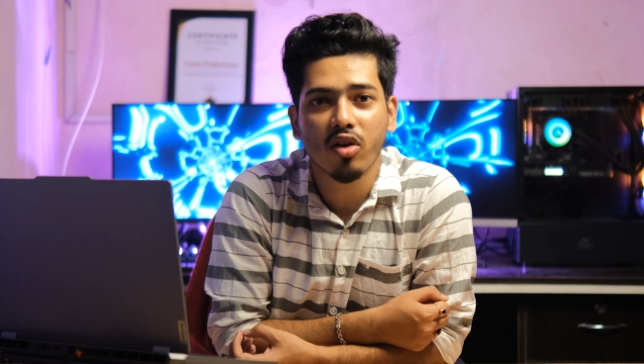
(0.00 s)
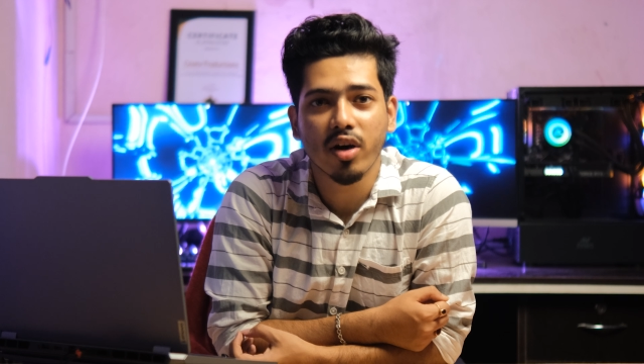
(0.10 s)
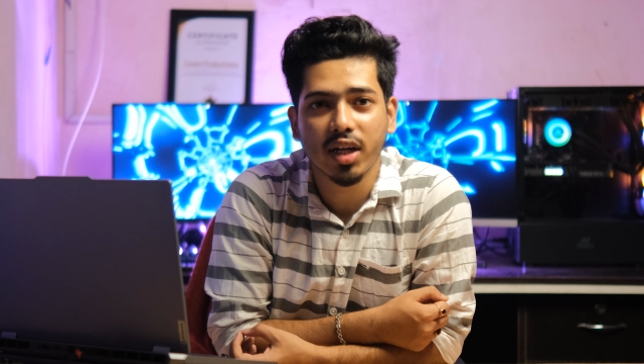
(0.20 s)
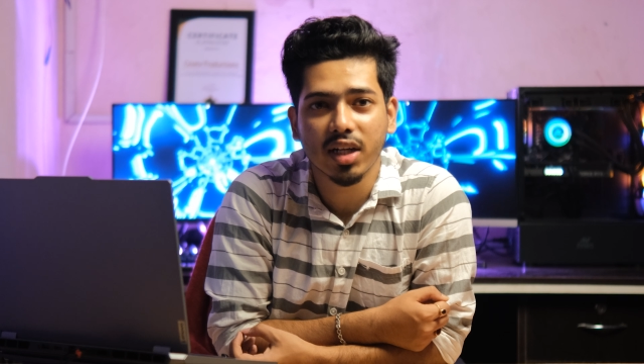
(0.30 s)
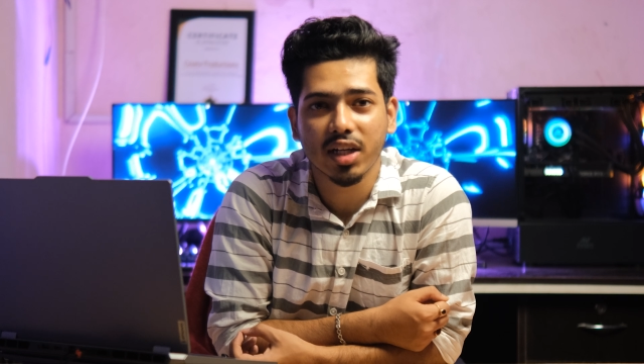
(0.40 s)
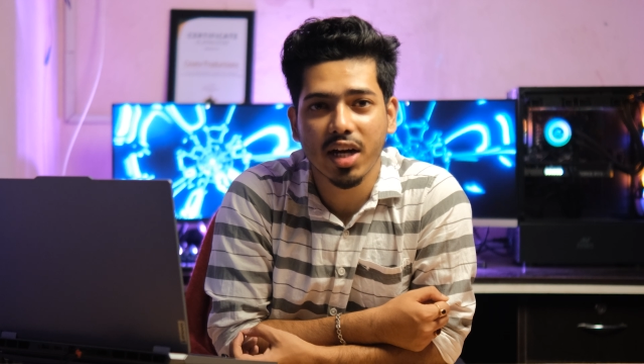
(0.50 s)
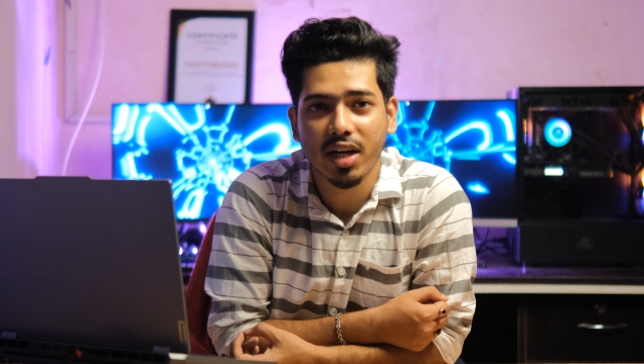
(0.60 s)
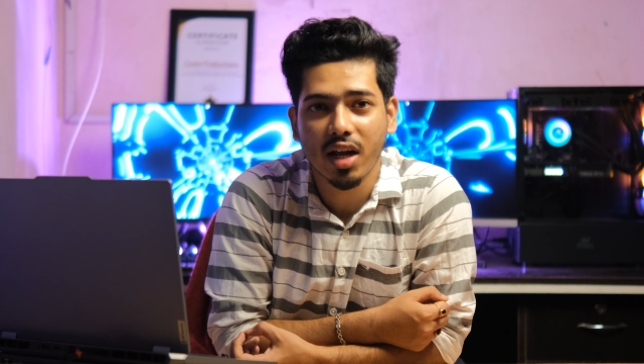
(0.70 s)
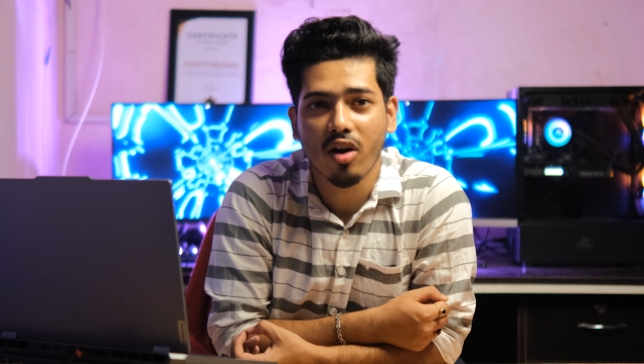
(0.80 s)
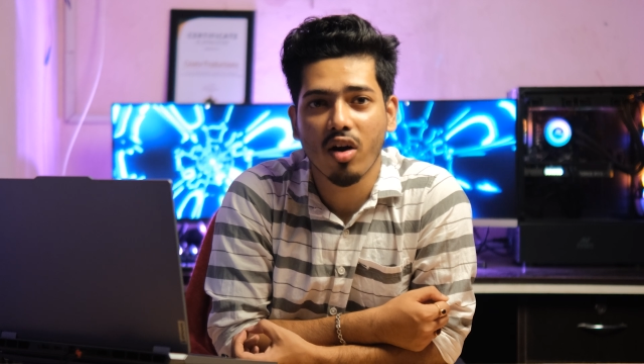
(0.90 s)
content
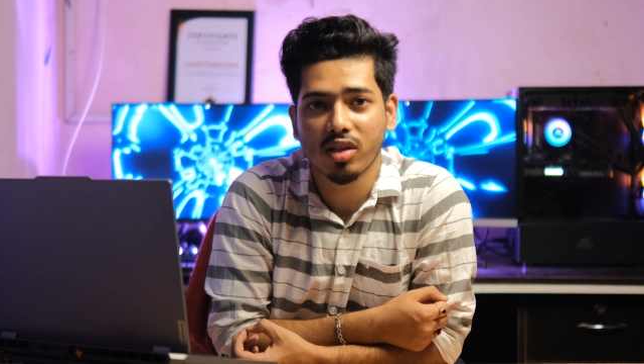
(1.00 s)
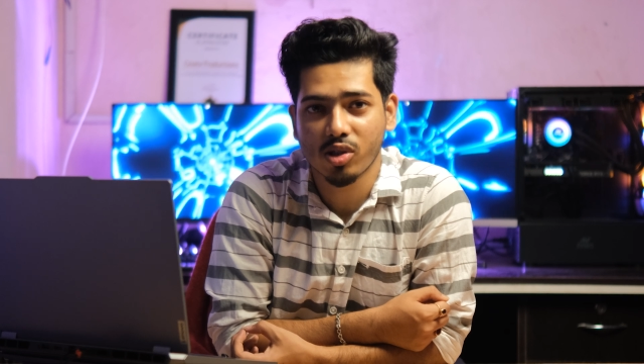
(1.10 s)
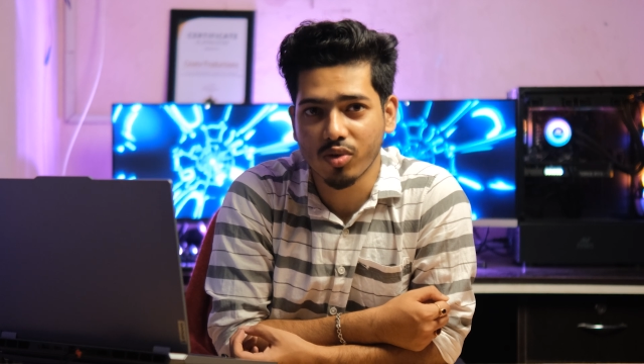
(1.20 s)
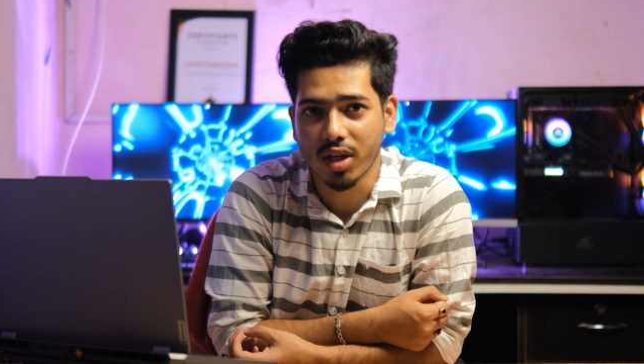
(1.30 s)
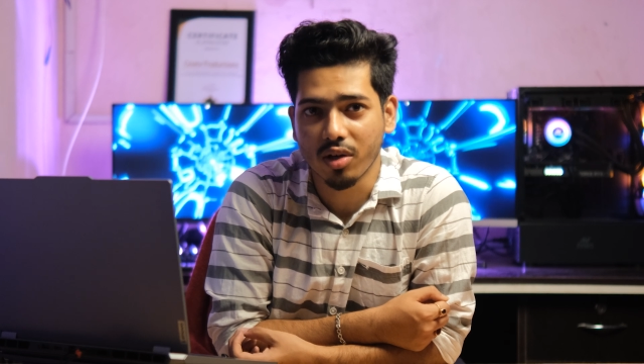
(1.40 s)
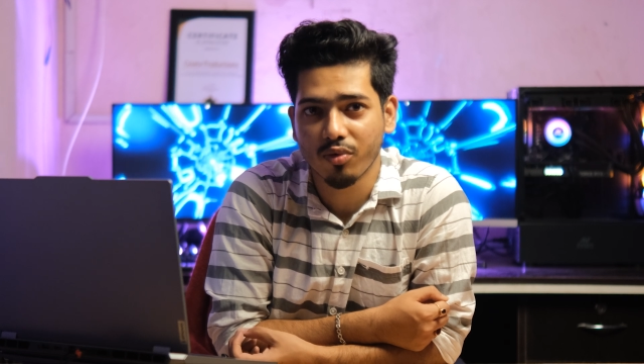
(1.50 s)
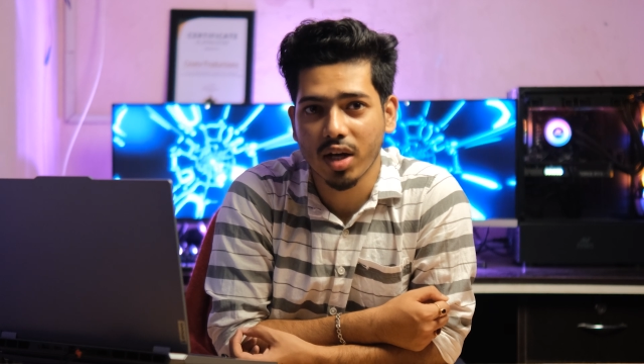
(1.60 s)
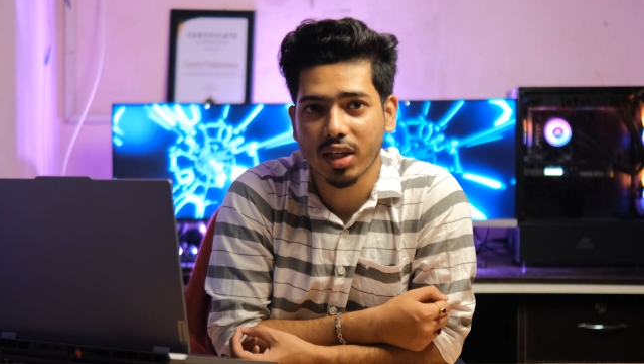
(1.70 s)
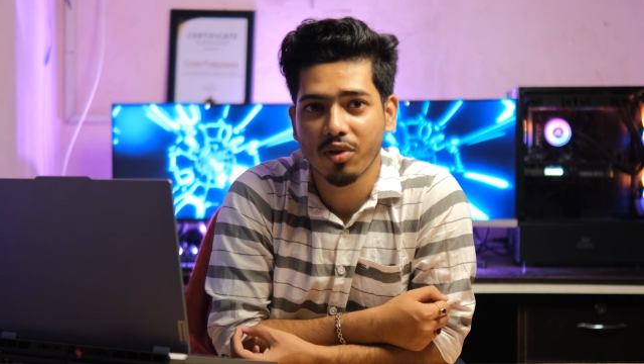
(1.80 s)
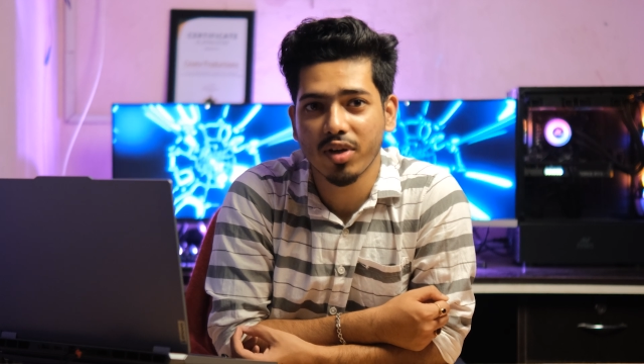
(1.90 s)
creator or student
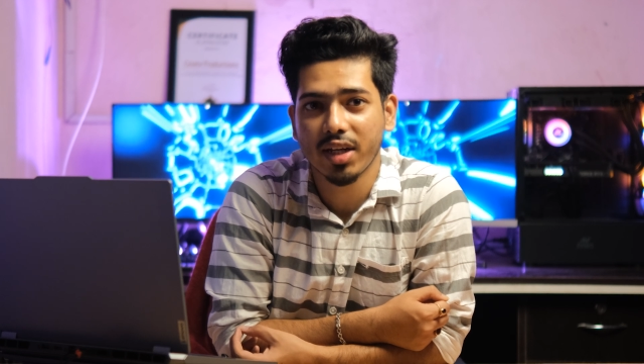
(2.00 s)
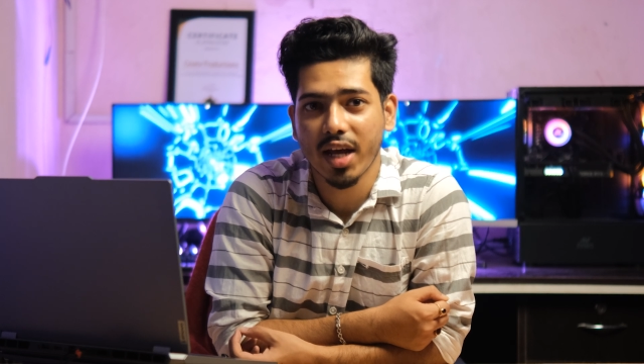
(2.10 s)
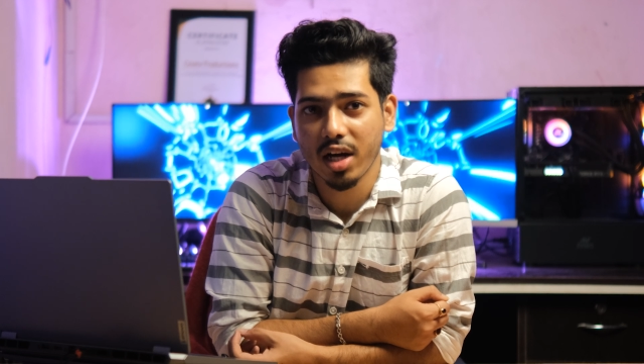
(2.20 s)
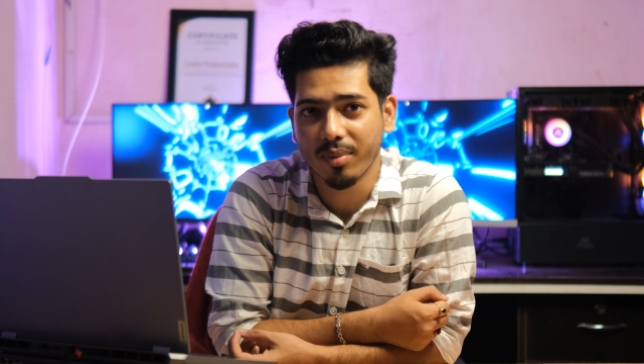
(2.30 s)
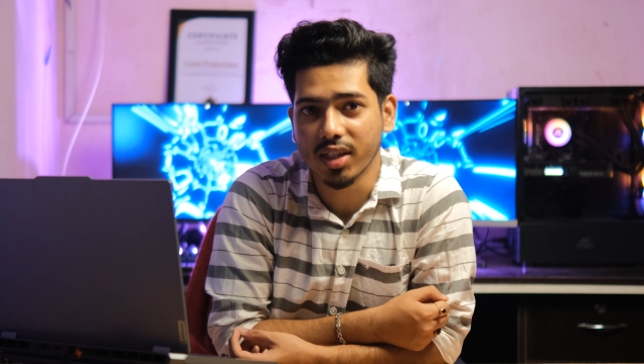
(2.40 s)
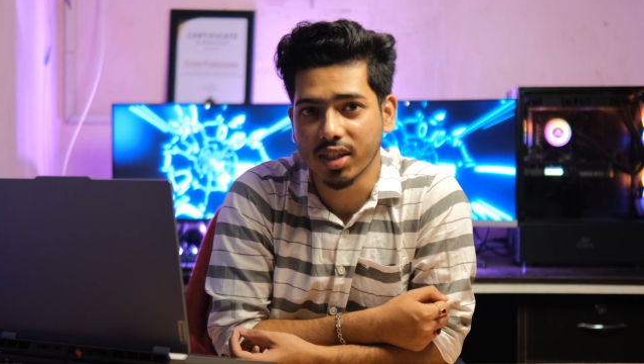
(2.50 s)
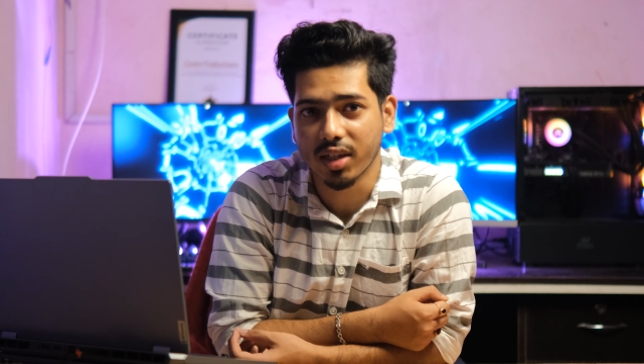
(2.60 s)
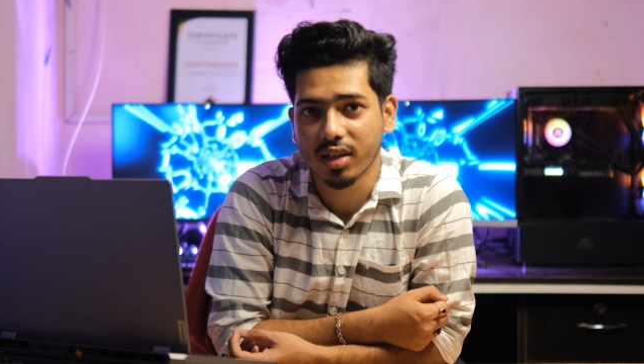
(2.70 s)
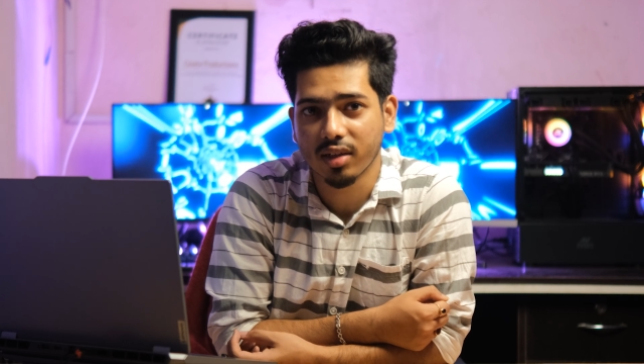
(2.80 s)
working with tight budget,